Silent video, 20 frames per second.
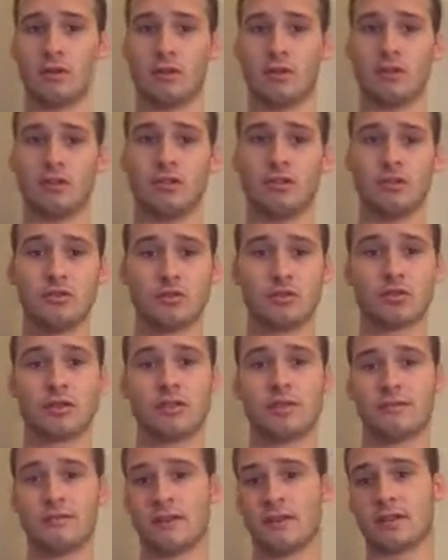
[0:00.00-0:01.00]
are
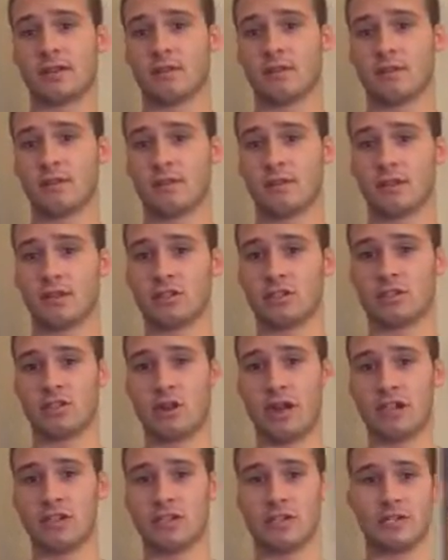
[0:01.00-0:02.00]
usually the victims of such
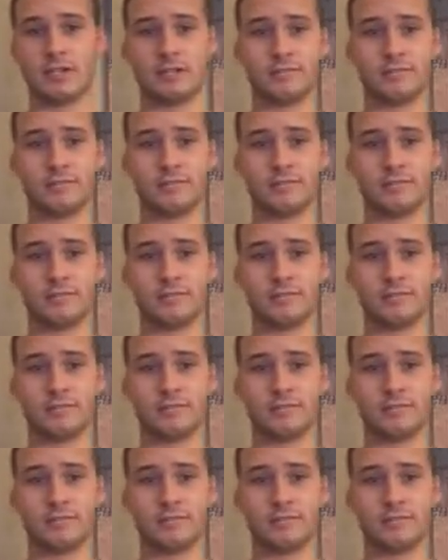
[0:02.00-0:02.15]
tragedy.